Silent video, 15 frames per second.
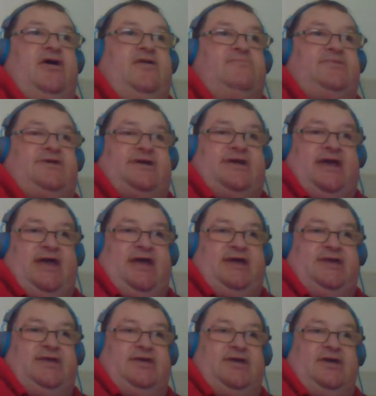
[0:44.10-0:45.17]

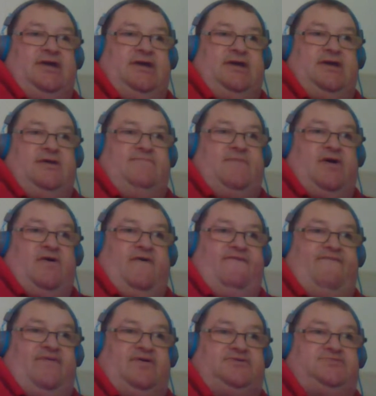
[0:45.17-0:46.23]
Okay,
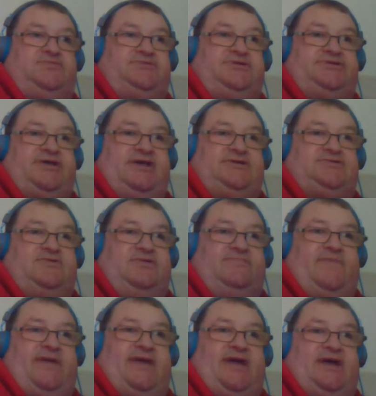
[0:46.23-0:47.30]
our first one today is going to
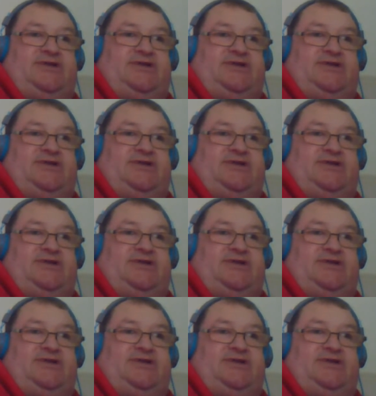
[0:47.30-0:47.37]
be